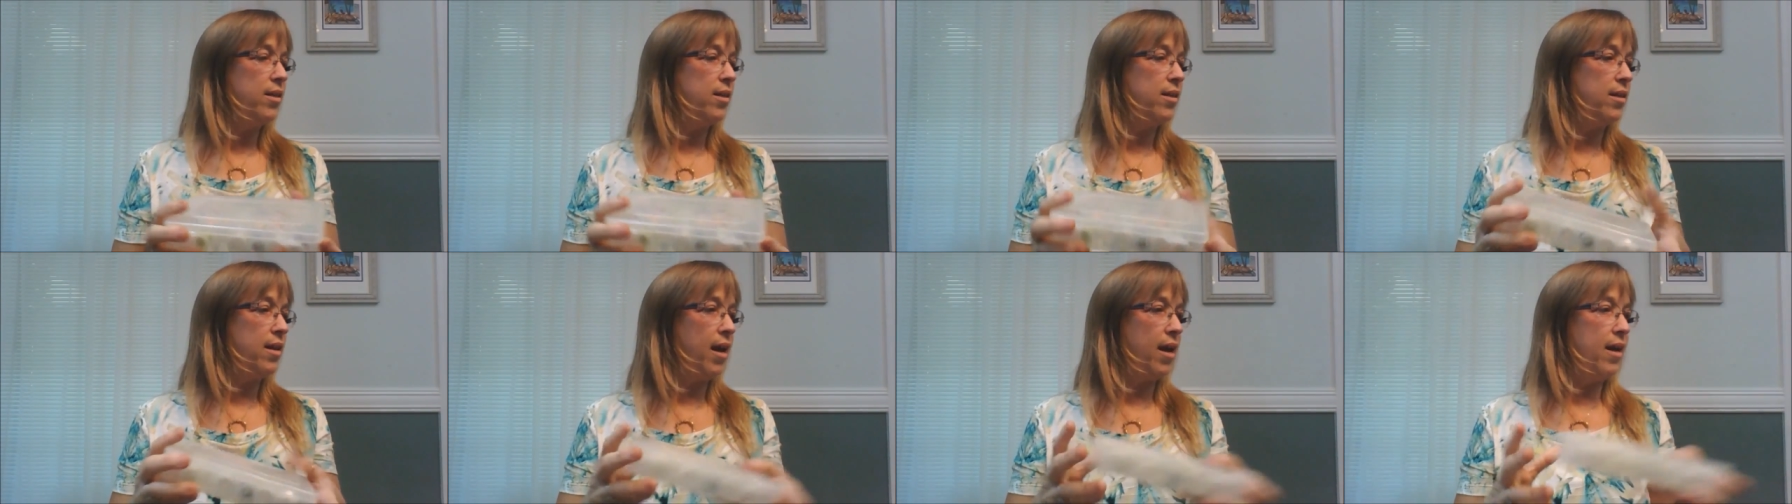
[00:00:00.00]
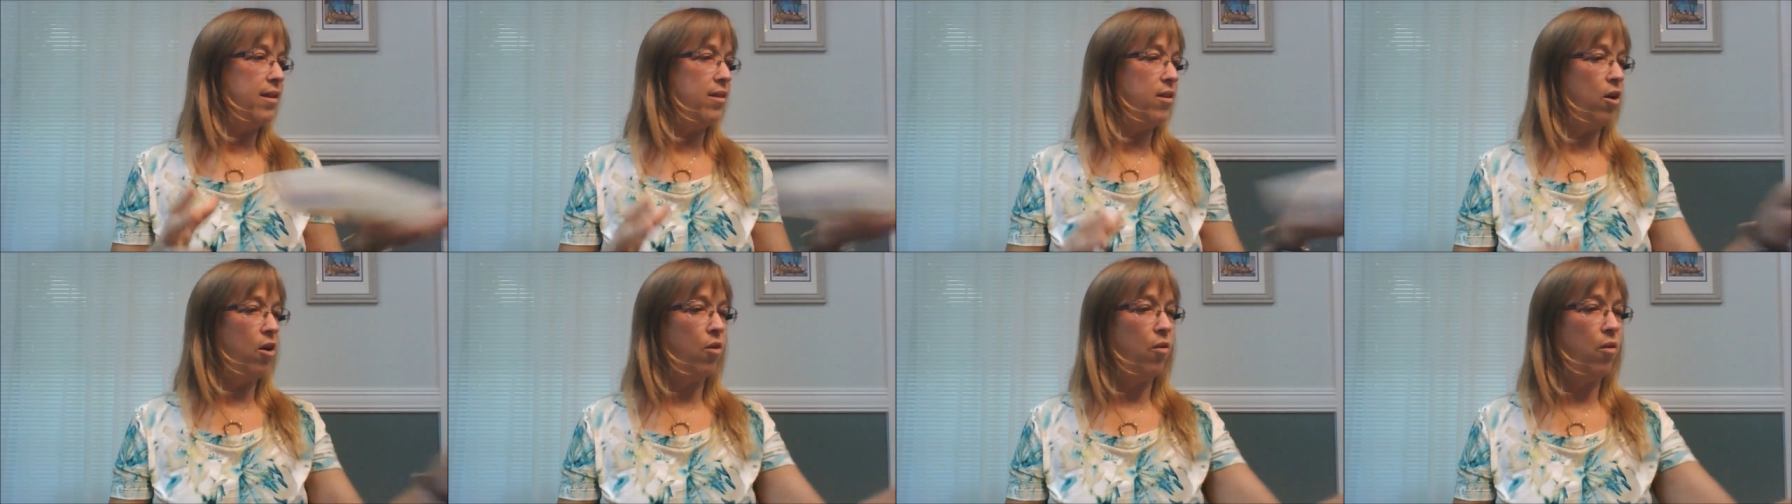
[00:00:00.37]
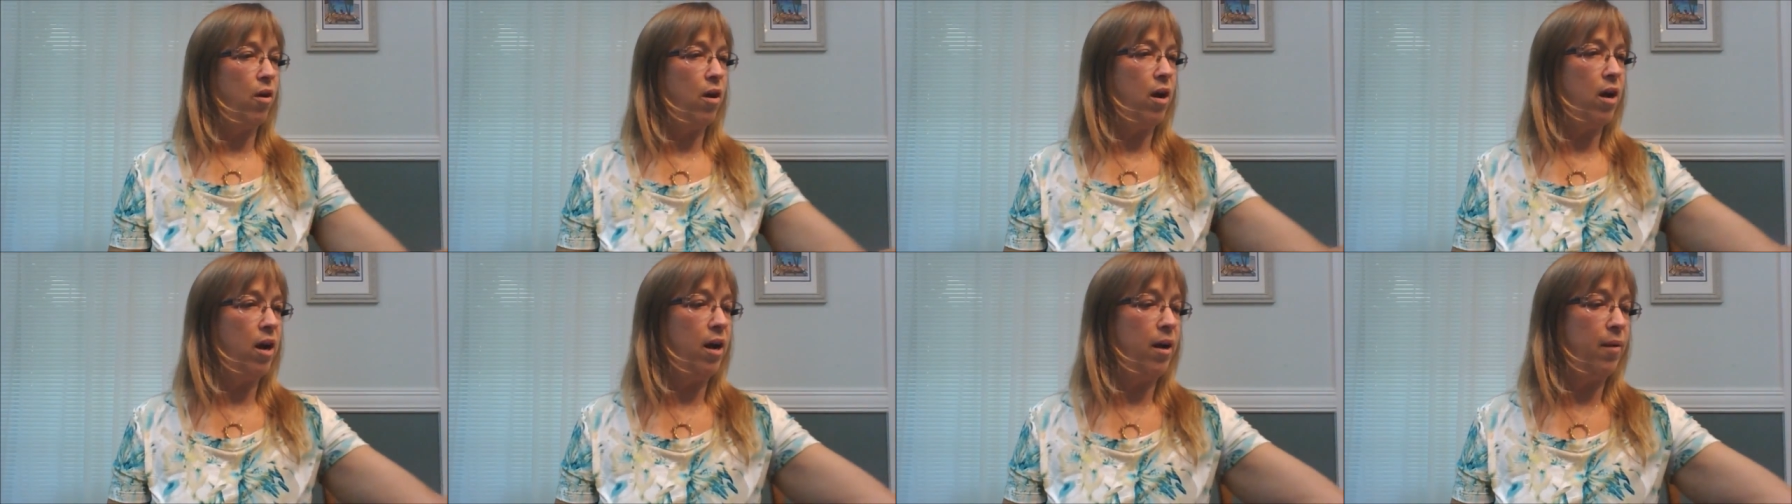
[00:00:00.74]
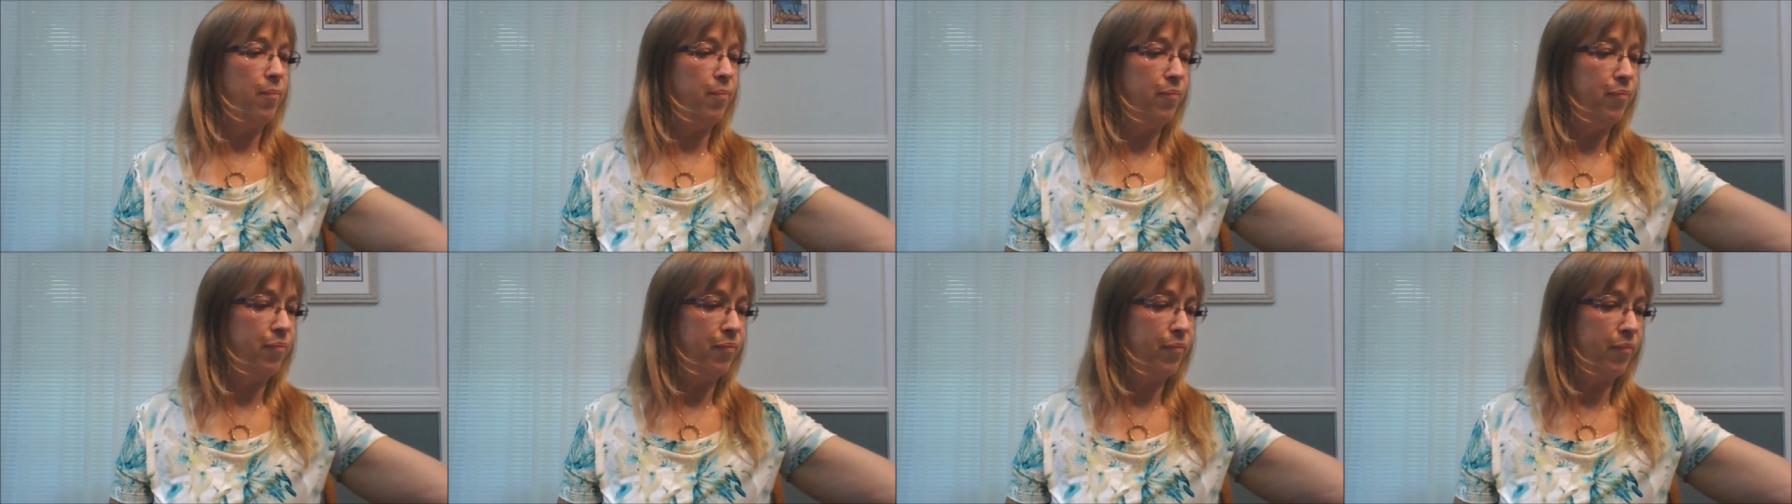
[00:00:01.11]
Today, though, um,
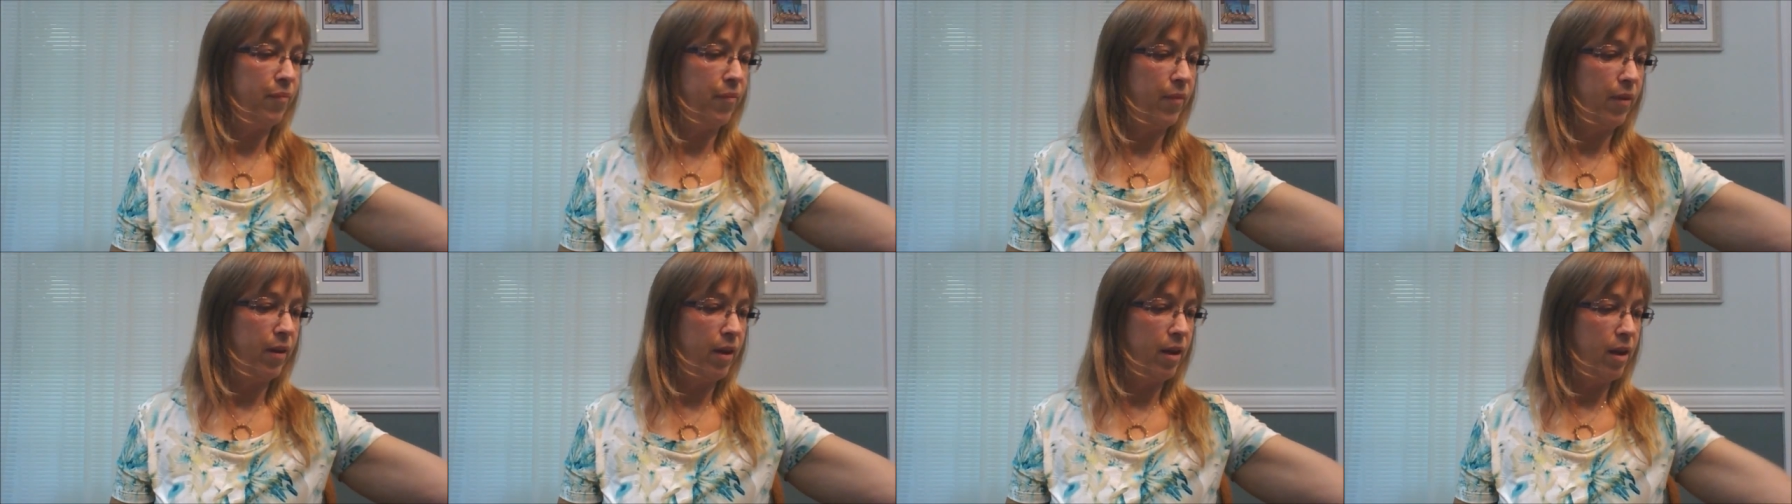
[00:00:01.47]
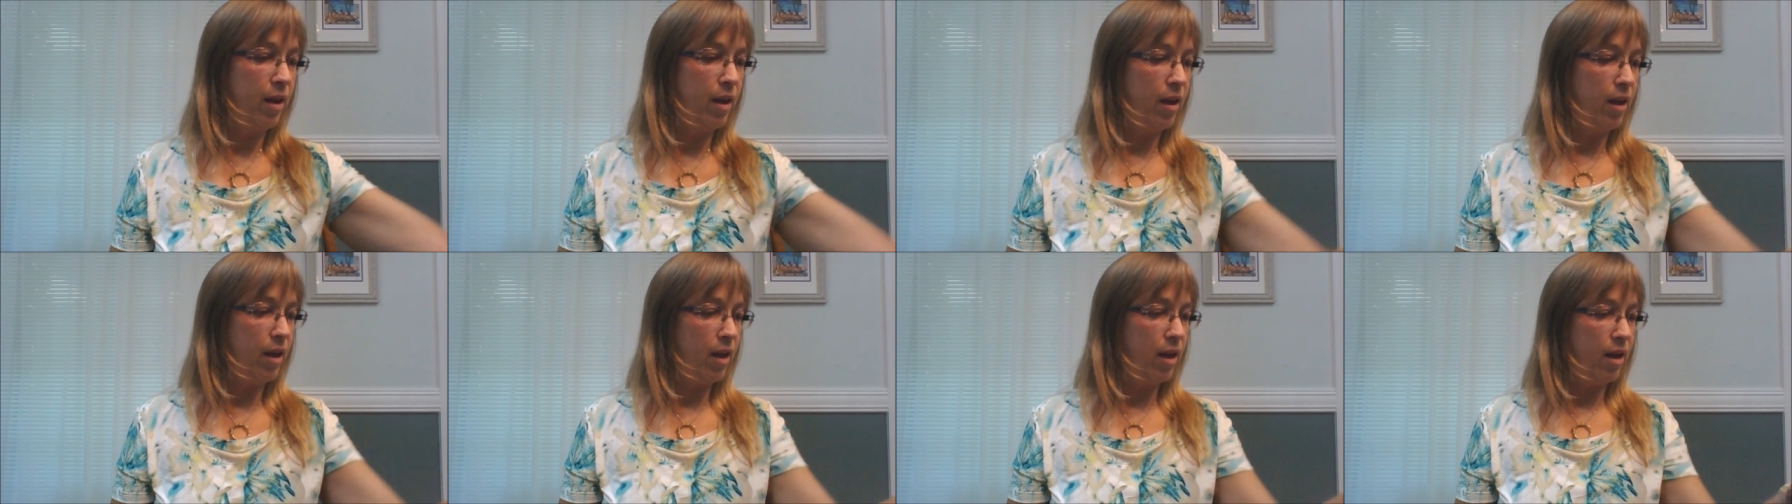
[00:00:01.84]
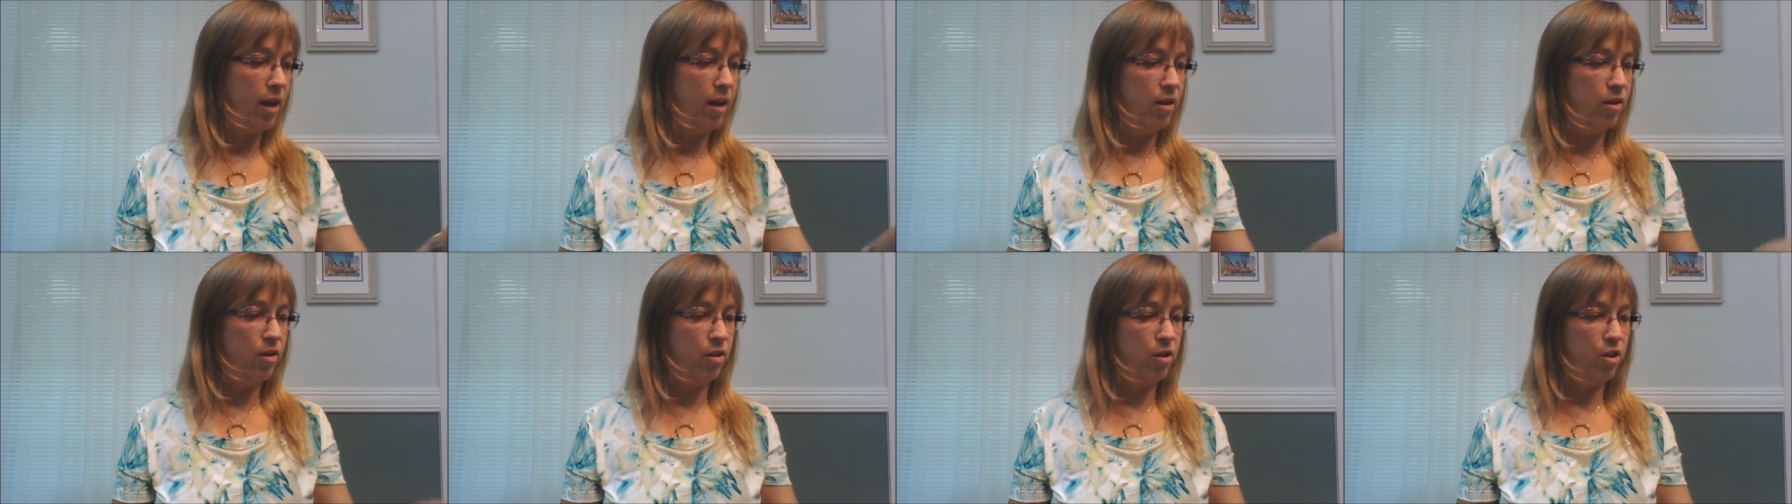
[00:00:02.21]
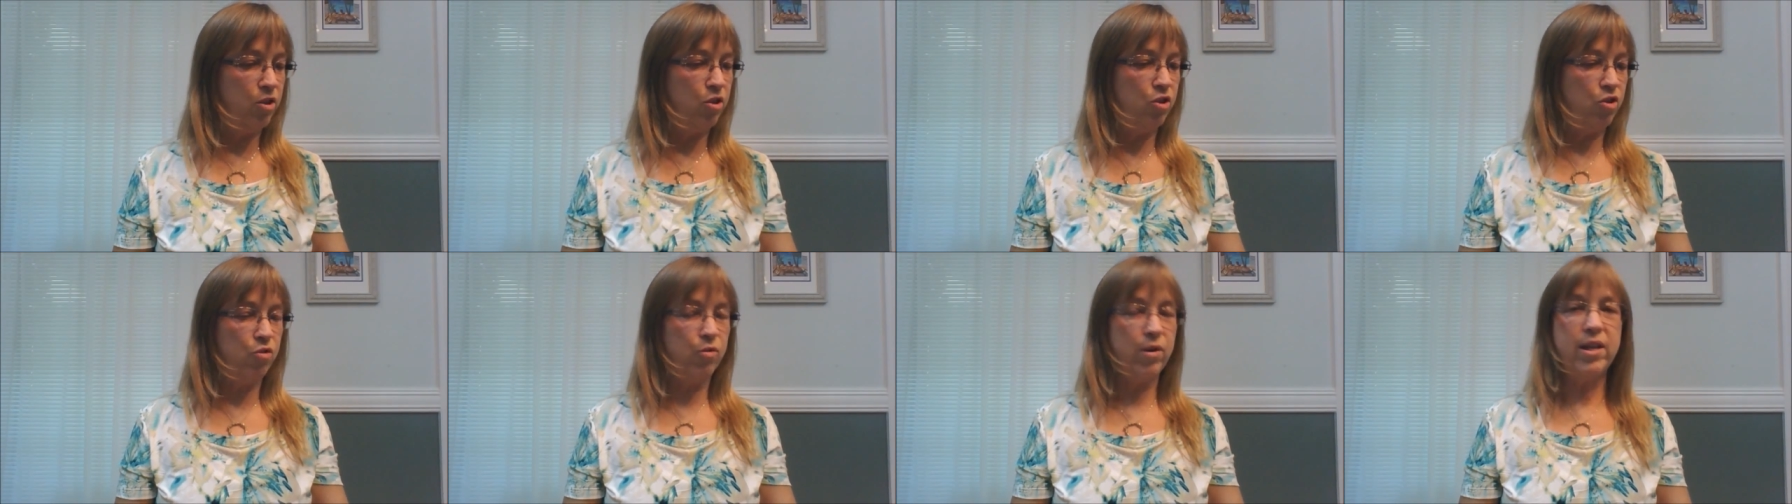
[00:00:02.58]
the
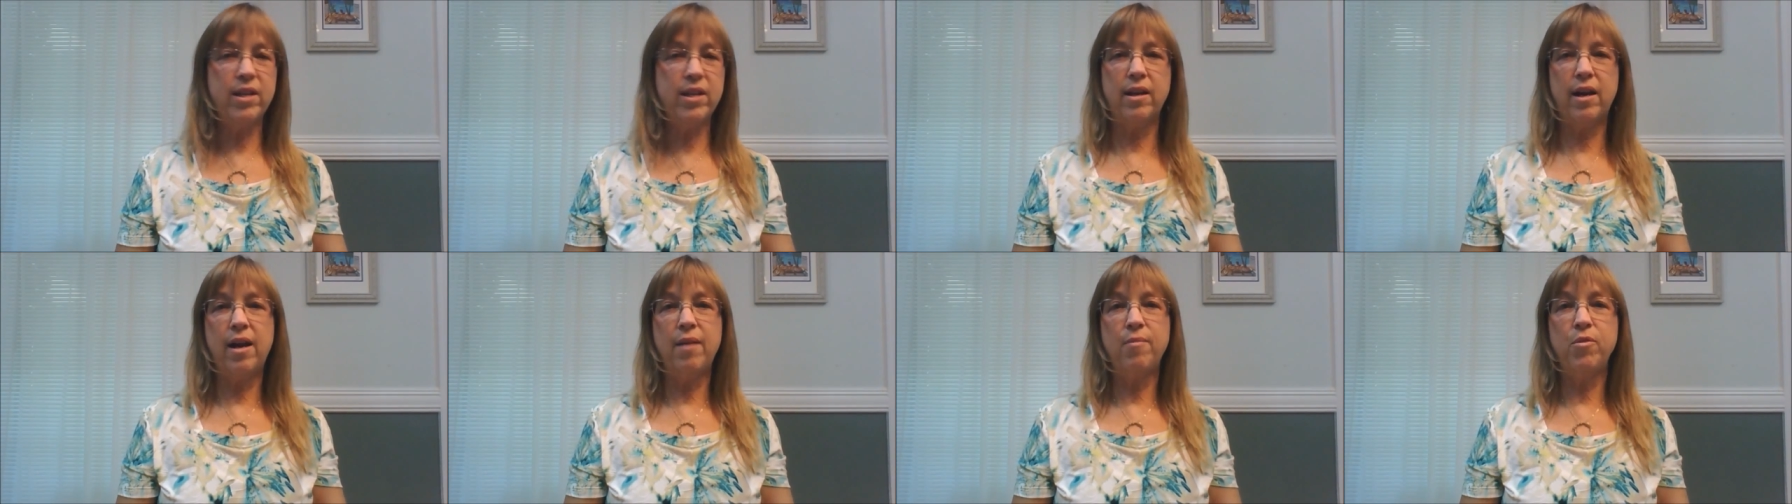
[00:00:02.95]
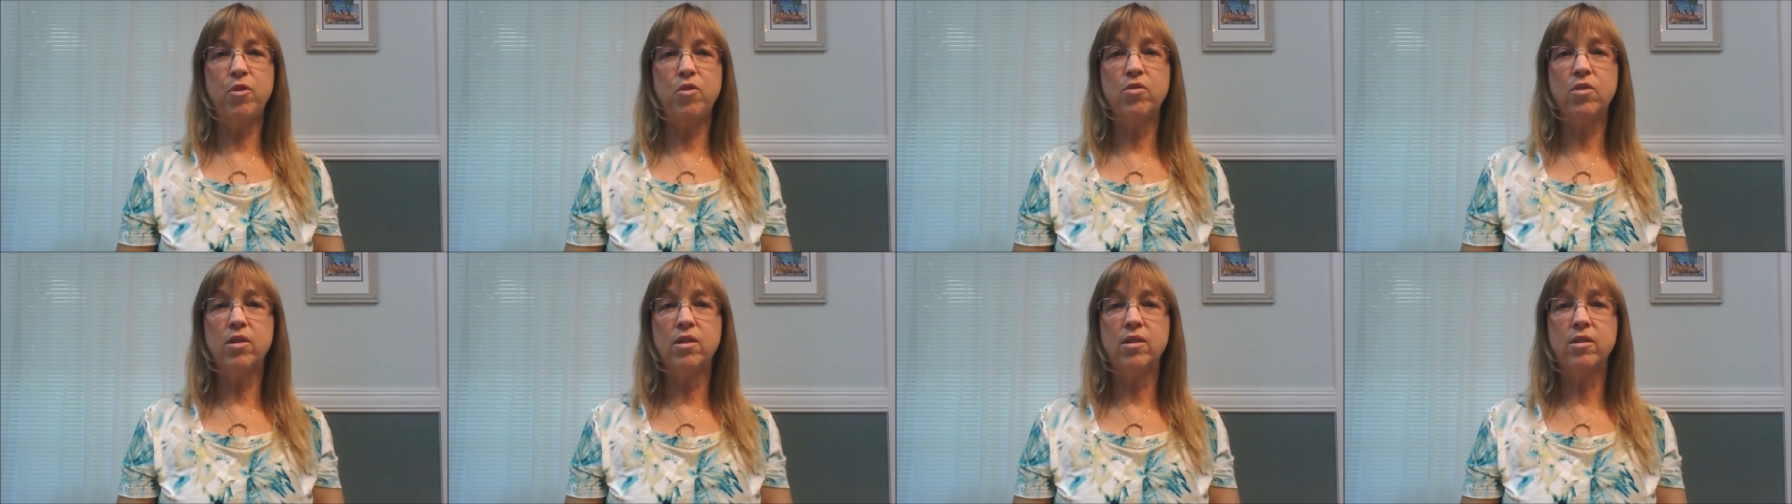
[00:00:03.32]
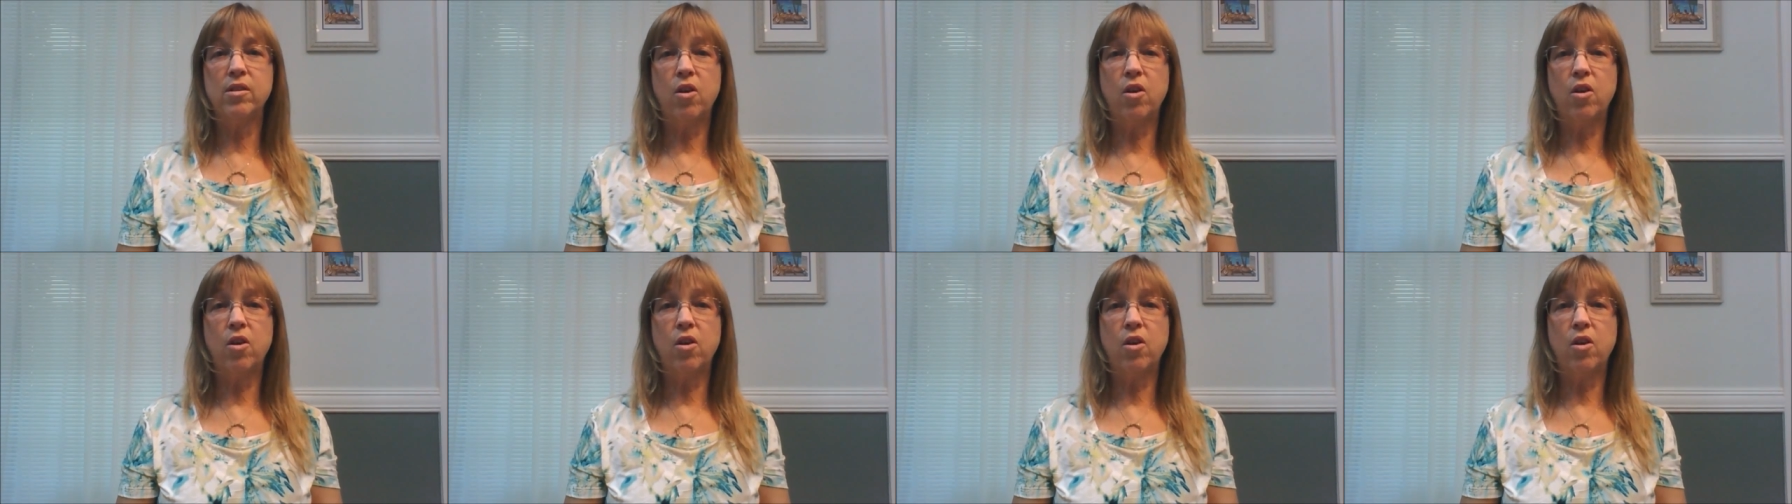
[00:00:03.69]
string that I'm using is